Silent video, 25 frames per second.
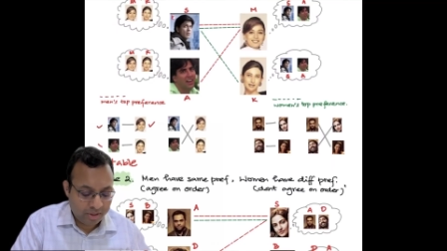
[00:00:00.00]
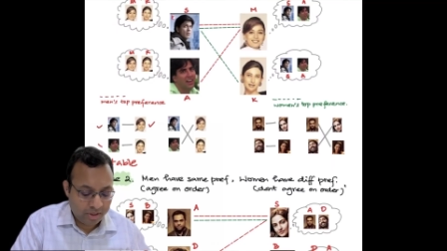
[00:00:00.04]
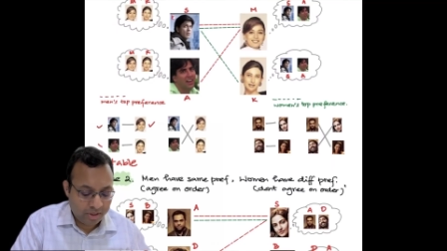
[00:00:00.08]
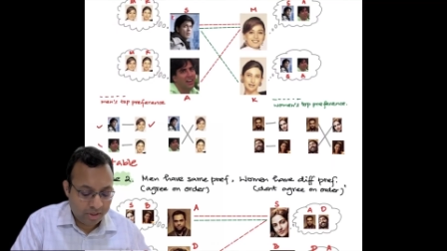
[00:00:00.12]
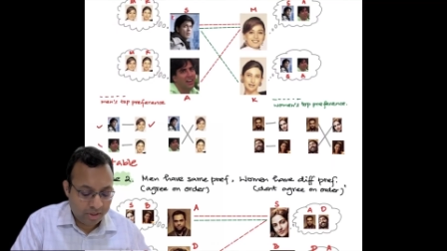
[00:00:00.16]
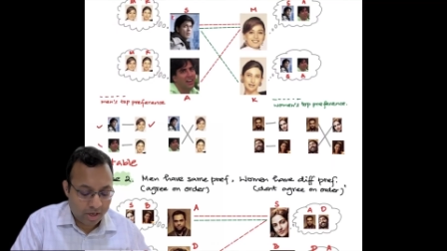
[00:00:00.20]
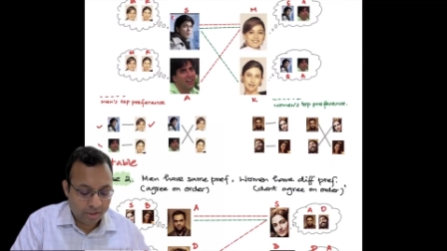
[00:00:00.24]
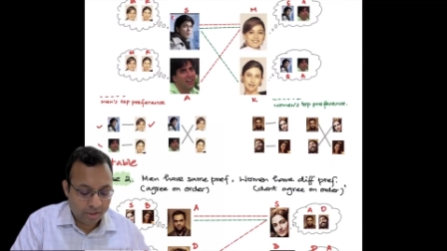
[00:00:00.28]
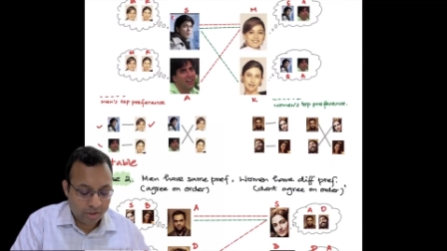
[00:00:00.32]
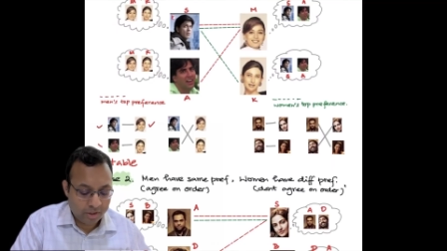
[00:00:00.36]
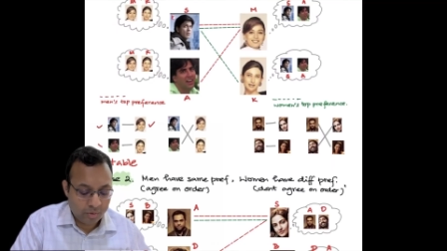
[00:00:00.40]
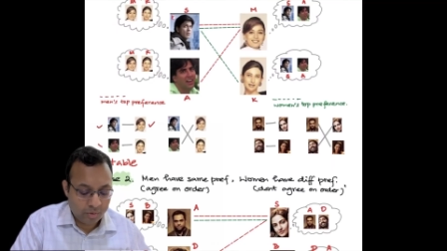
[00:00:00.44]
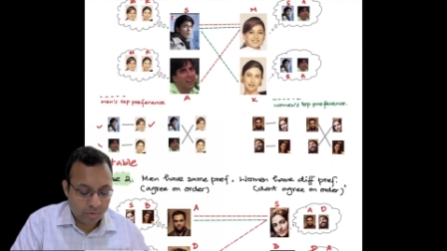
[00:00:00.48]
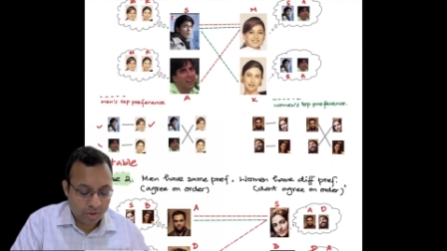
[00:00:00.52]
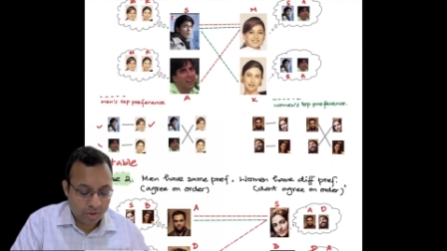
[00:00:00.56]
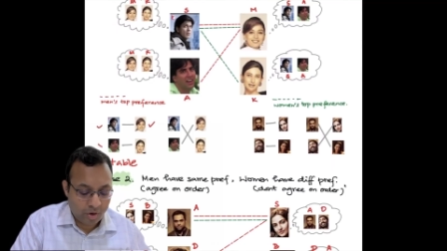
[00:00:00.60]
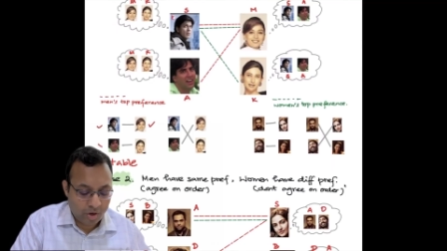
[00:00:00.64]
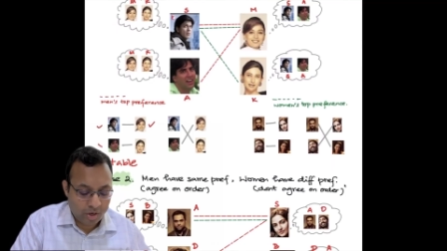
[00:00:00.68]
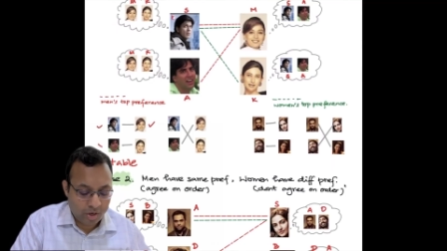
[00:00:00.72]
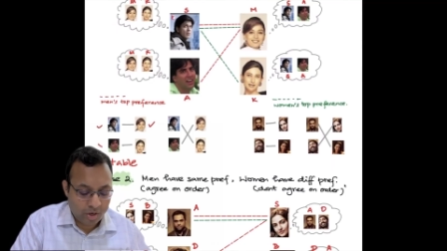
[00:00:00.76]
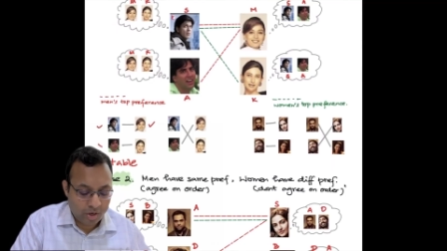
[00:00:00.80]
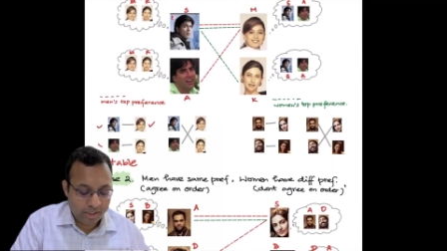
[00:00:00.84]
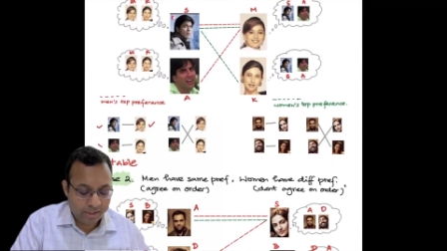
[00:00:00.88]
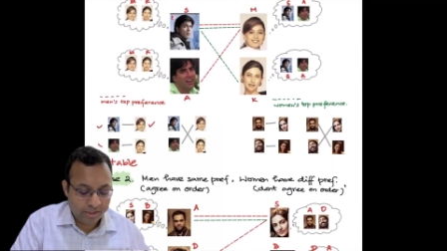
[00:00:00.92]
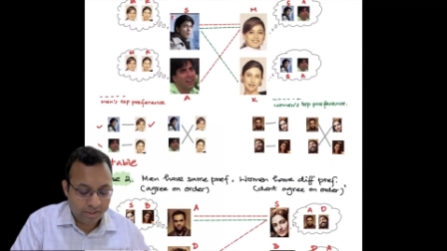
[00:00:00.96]
other two are
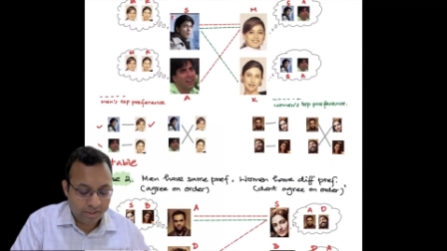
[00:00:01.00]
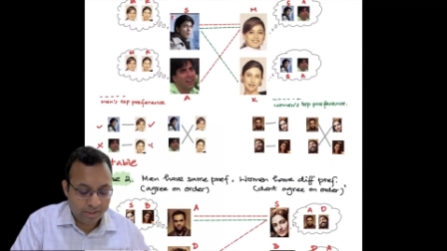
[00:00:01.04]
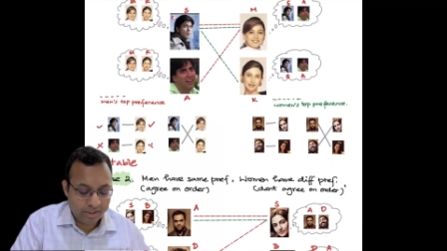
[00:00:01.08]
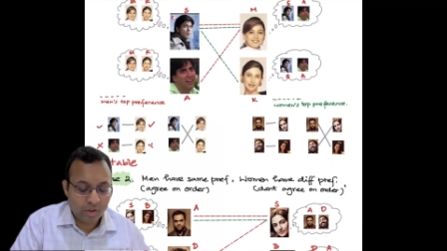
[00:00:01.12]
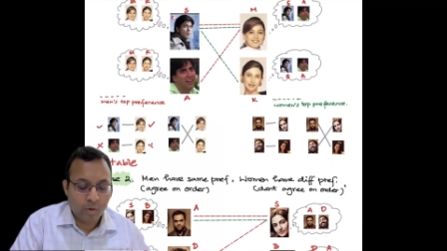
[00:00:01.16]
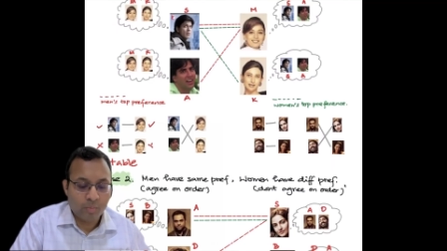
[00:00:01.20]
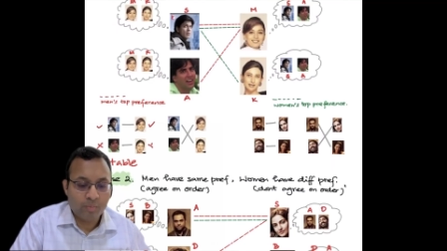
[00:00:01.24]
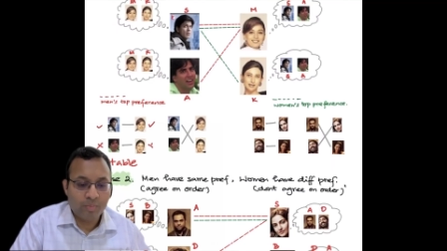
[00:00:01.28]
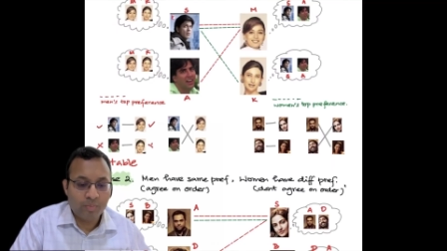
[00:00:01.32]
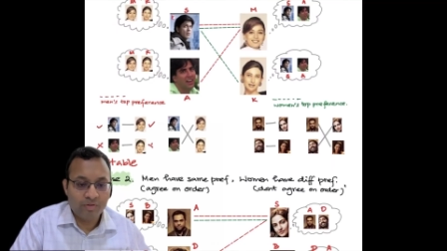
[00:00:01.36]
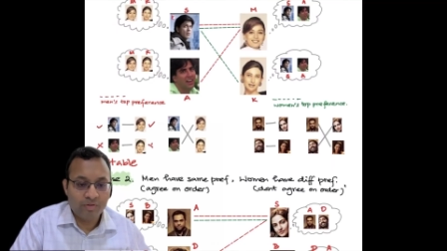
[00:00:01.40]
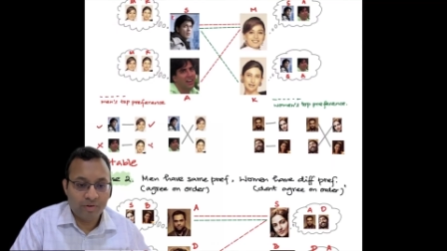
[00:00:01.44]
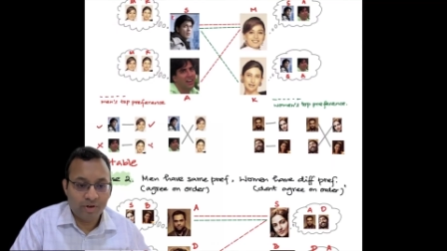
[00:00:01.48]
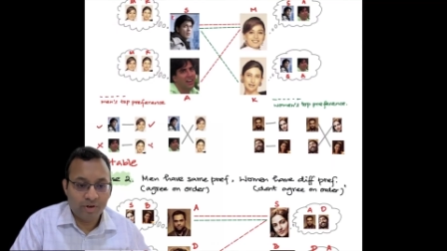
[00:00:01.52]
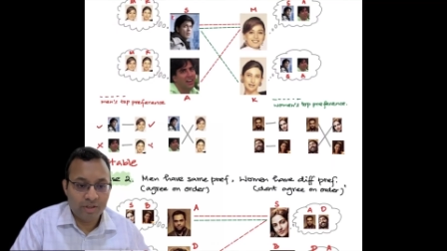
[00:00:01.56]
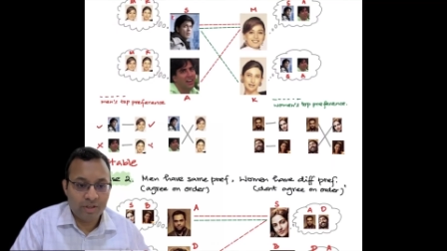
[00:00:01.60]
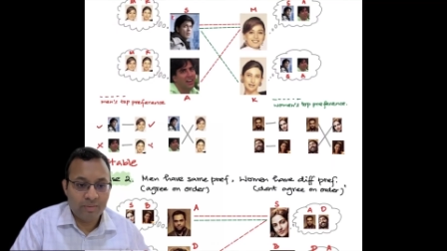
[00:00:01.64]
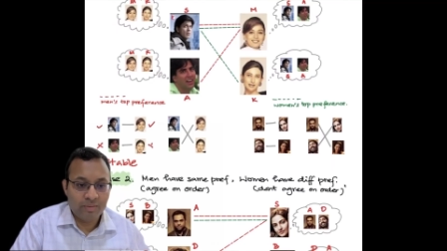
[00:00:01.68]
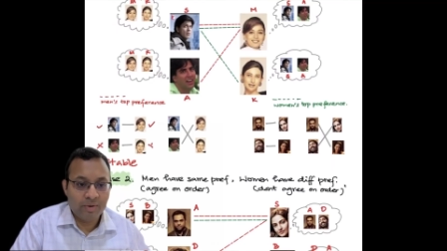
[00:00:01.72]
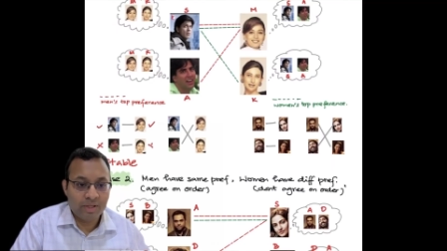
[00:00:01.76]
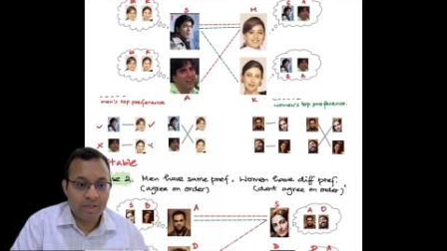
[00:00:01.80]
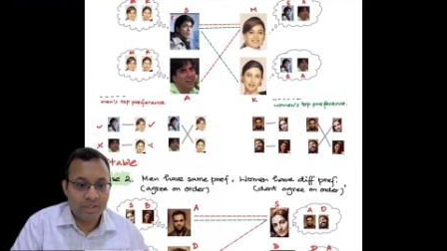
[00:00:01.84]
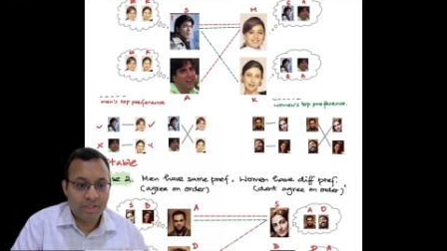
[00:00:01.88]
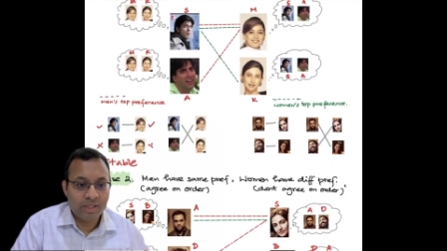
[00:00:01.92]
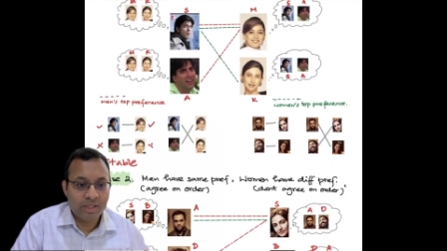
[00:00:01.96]
not getting the top preference,
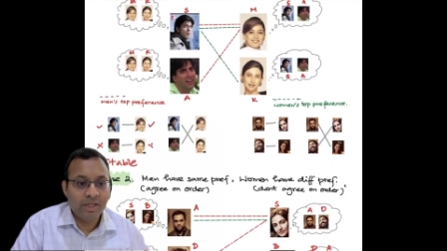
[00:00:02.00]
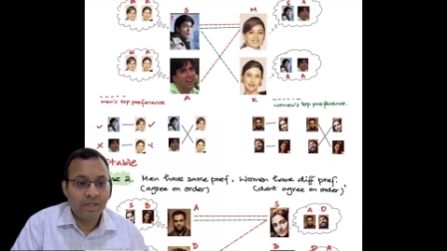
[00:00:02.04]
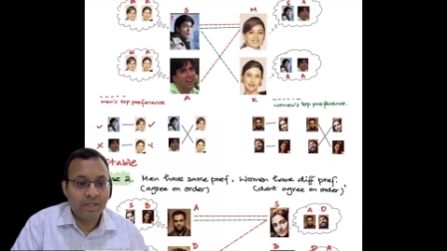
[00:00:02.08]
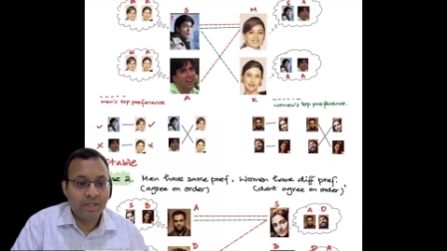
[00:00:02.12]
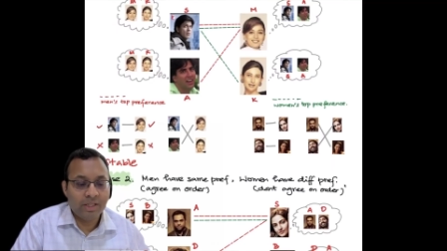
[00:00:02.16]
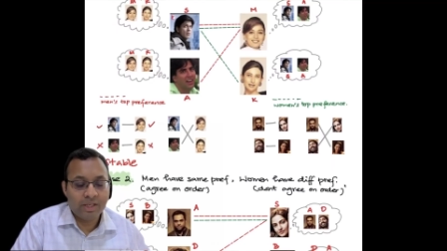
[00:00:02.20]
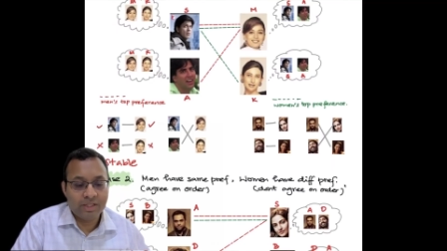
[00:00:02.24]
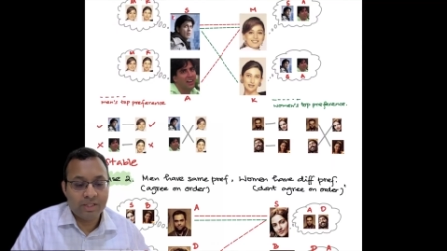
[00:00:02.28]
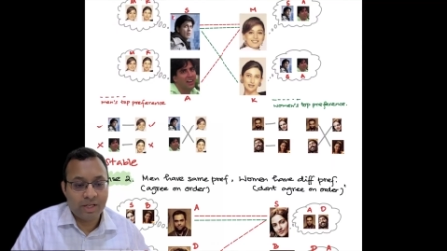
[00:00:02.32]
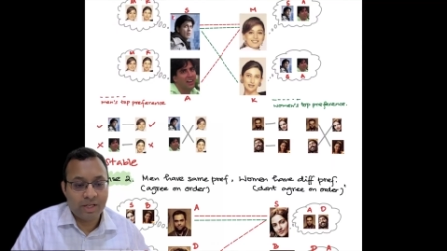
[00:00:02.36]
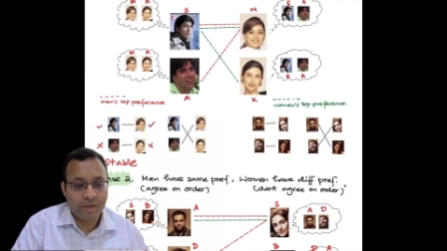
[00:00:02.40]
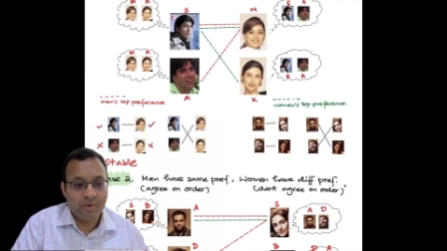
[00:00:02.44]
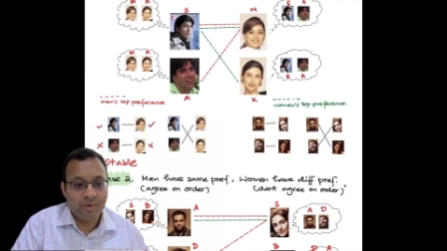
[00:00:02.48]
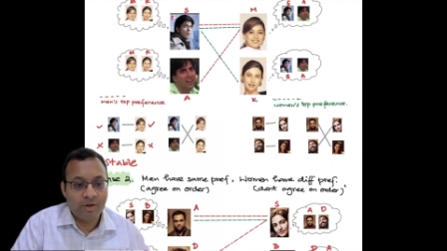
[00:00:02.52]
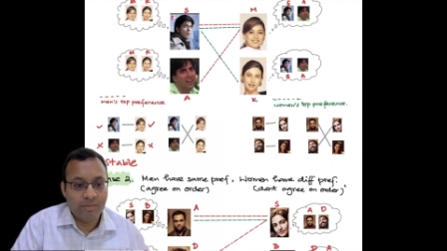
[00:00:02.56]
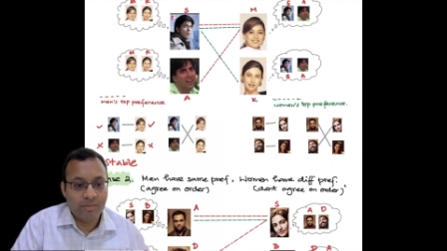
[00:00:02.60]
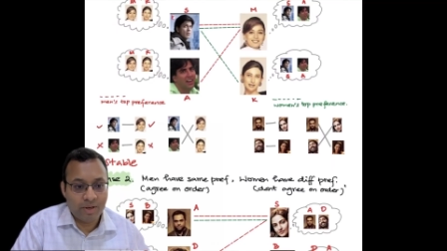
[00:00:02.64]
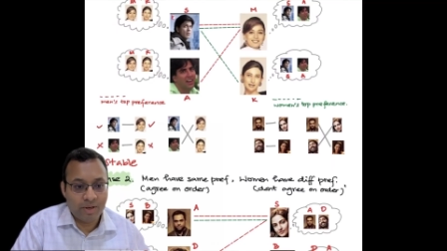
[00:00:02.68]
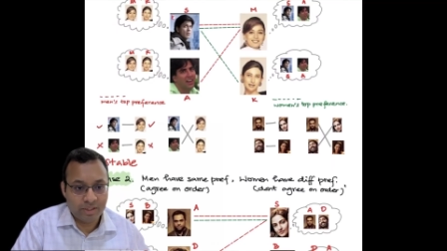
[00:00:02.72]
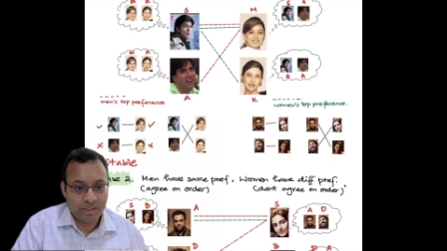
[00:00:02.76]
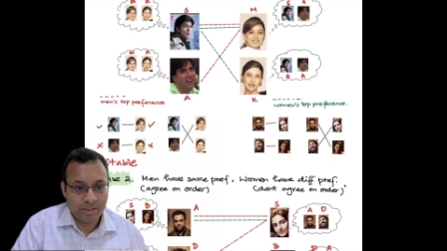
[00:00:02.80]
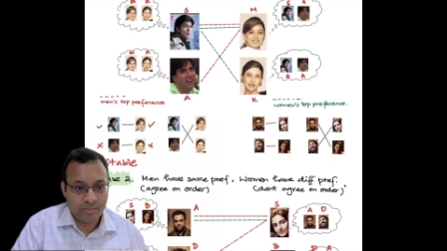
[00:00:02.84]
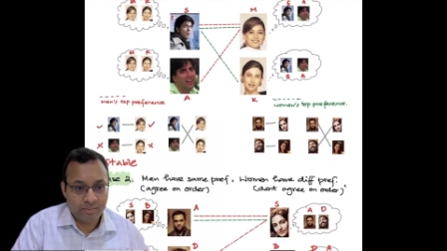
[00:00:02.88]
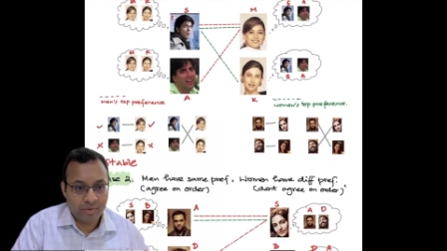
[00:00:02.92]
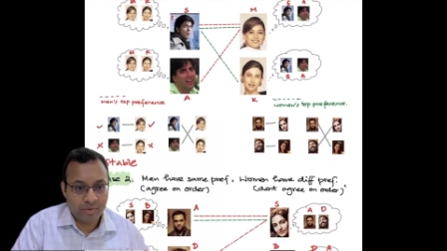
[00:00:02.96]
but still it's stable
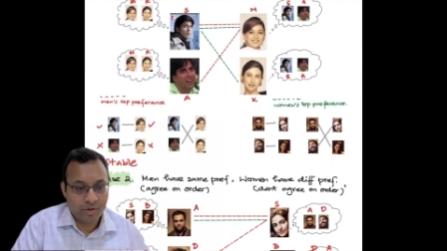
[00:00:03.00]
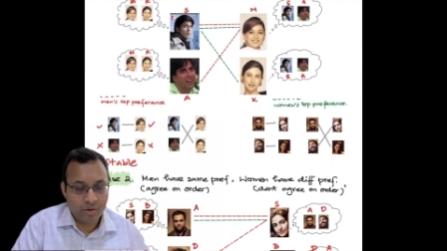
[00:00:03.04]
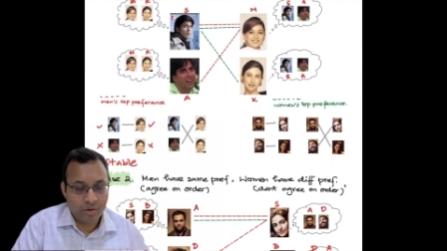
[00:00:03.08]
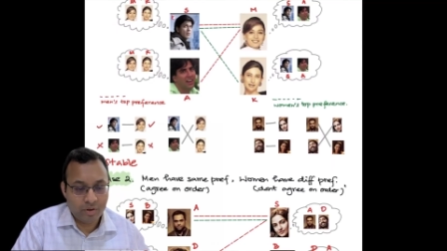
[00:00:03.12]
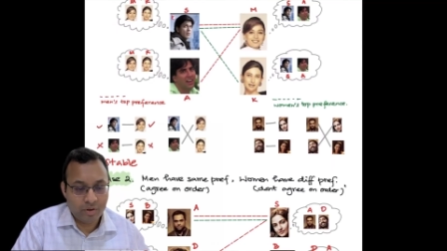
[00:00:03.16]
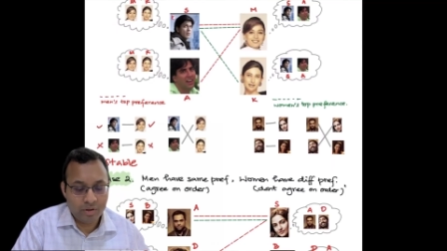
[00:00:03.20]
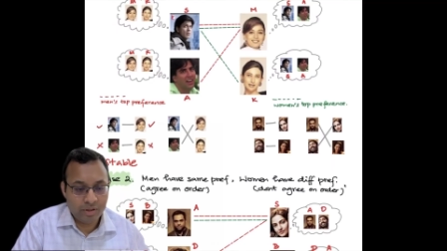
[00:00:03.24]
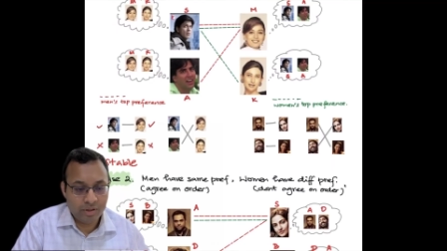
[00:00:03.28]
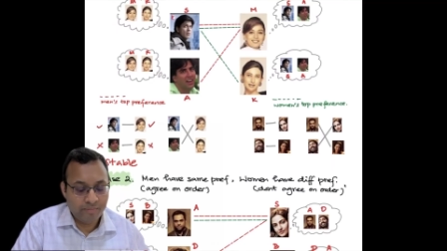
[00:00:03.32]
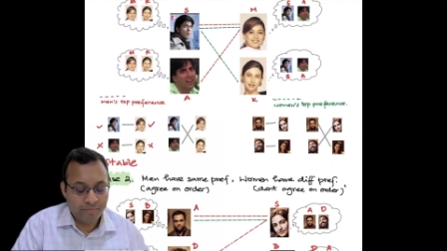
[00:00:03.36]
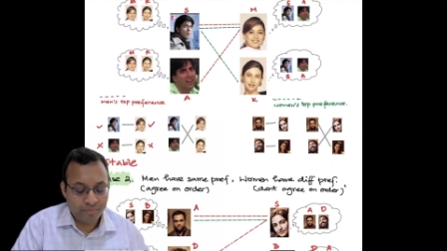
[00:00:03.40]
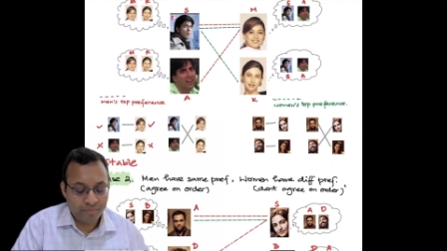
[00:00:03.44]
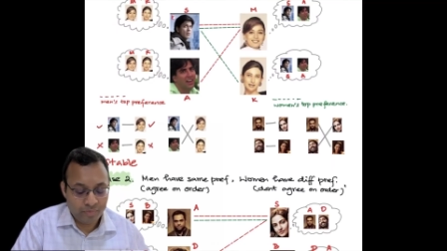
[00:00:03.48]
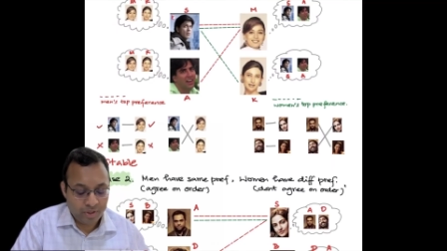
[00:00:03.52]
matching because